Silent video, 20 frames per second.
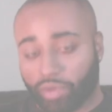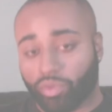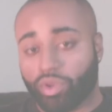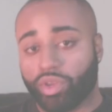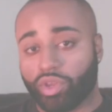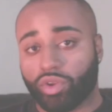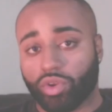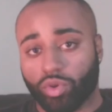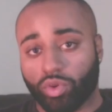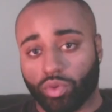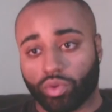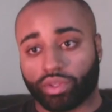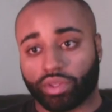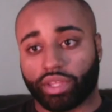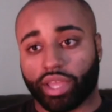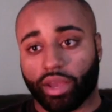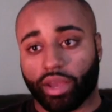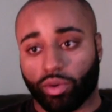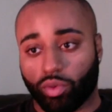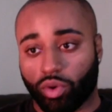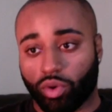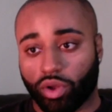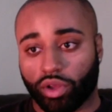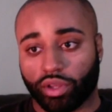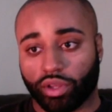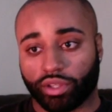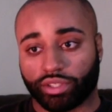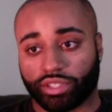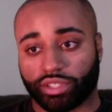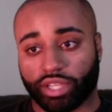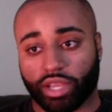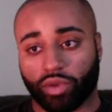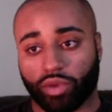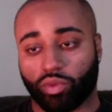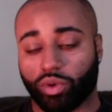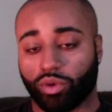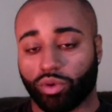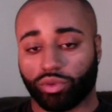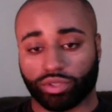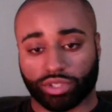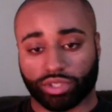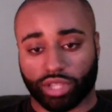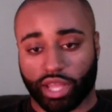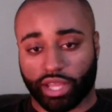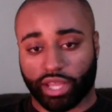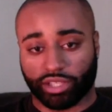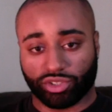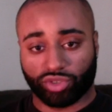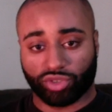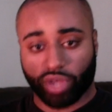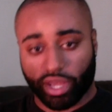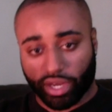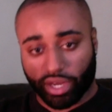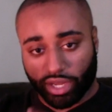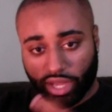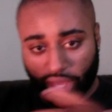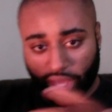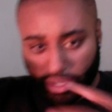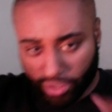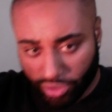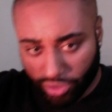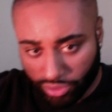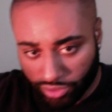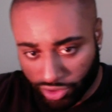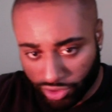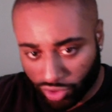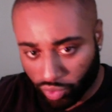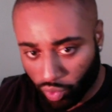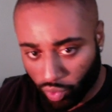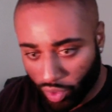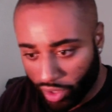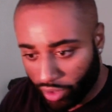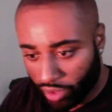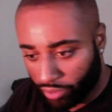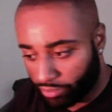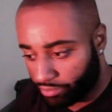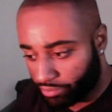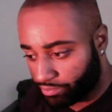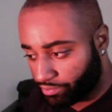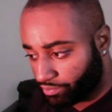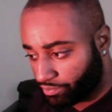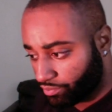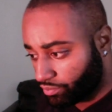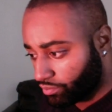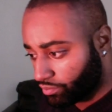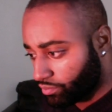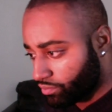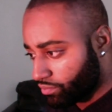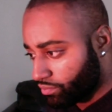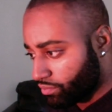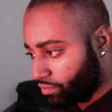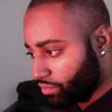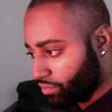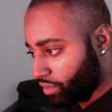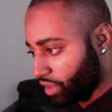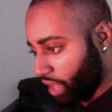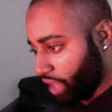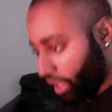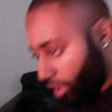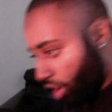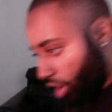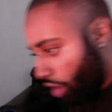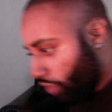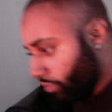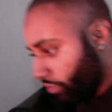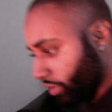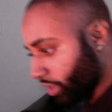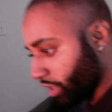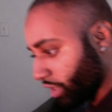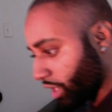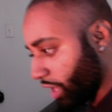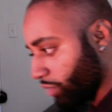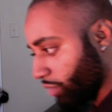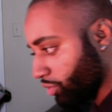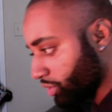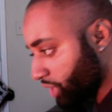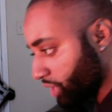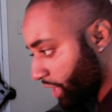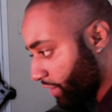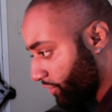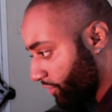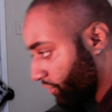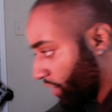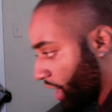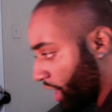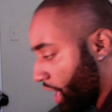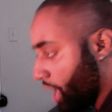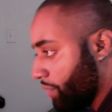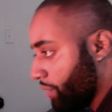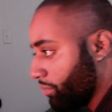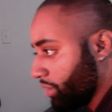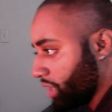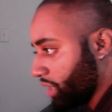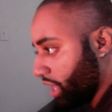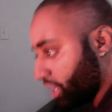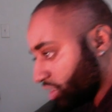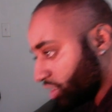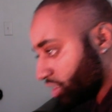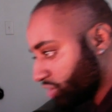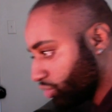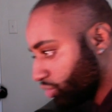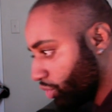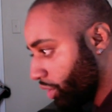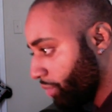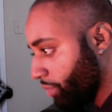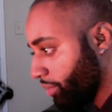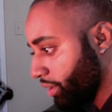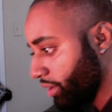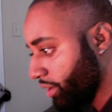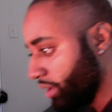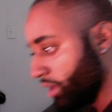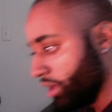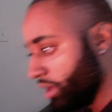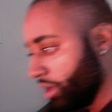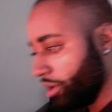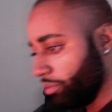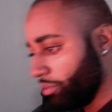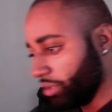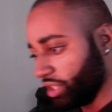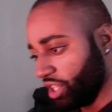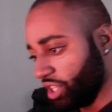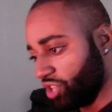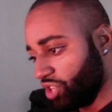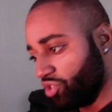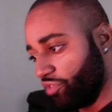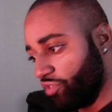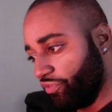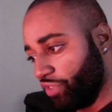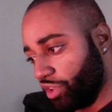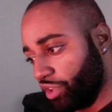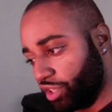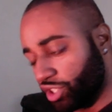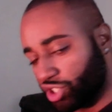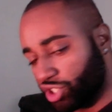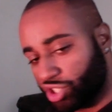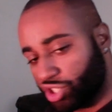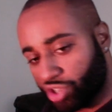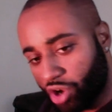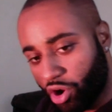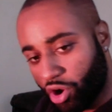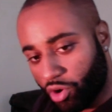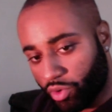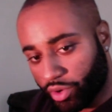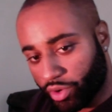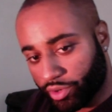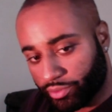we knew what that was, and we was like trying to like swim, like over there, like we was like flying but like swimming. But then you feel this current.